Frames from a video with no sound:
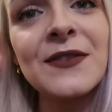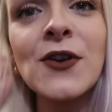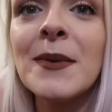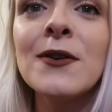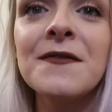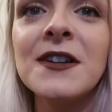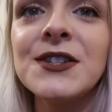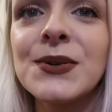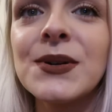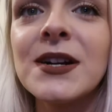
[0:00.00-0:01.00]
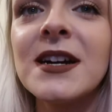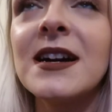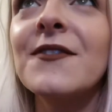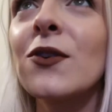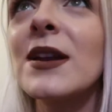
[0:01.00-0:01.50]
I've got my own front door,
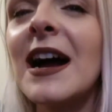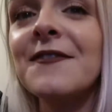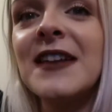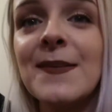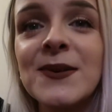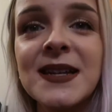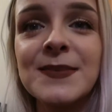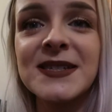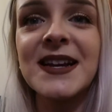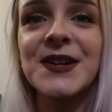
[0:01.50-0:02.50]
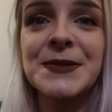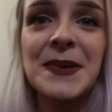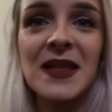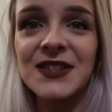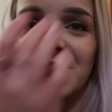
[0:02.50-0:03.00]
I'm going to have neighbours upstairs,
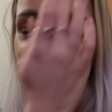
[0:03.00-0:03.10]
but that's